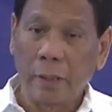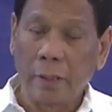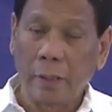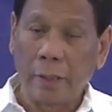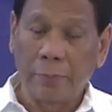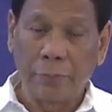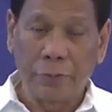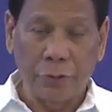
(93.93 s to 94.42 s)

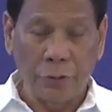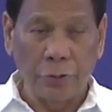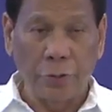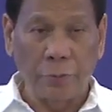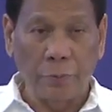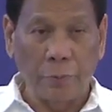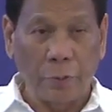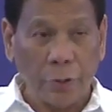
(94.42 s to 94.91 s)
I'm
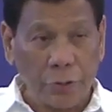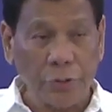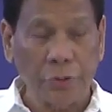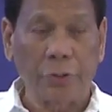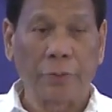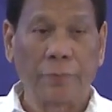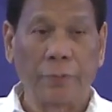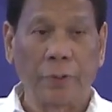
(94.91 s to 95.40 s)
sure
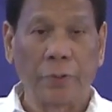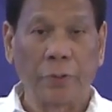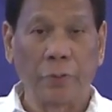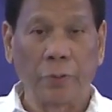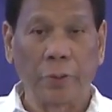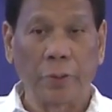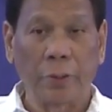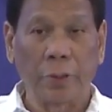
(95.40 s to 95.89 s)
most of you
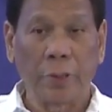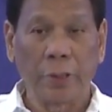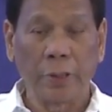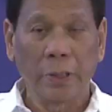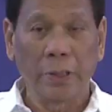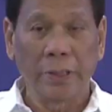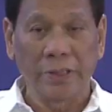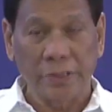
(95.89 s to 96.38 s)
were
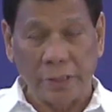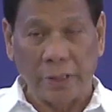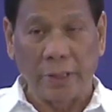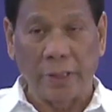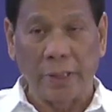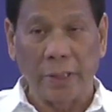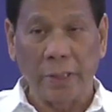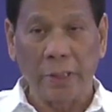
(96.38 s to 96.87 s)

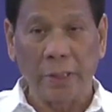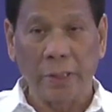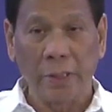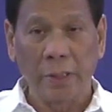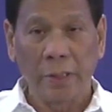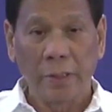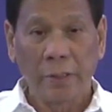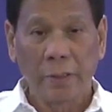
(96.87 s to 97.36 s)
listening
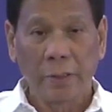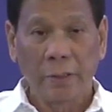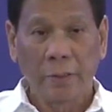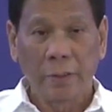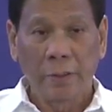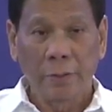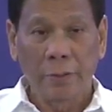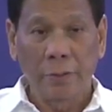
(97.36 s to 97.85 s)

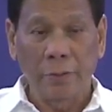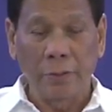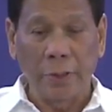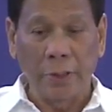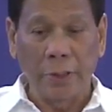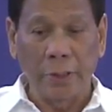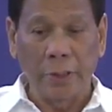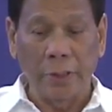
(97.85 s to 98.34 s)
to
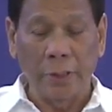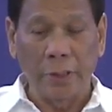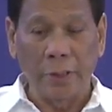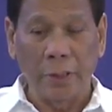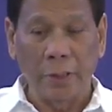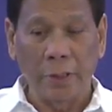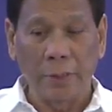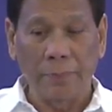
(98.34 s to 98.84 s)

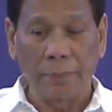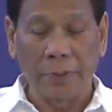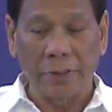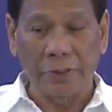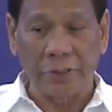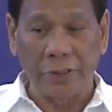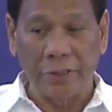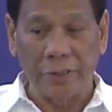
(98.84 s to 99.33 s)
the
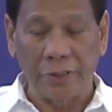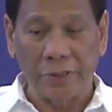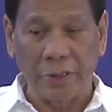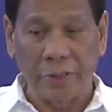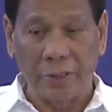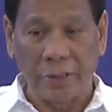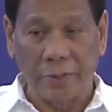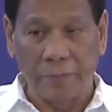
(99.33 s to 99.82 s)

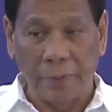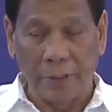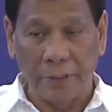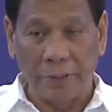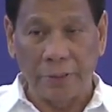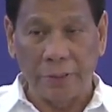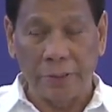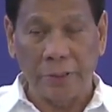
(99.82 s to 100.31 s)
presidential
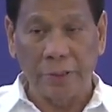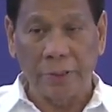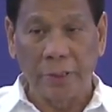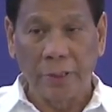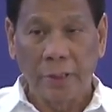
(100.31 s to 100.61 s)
debates.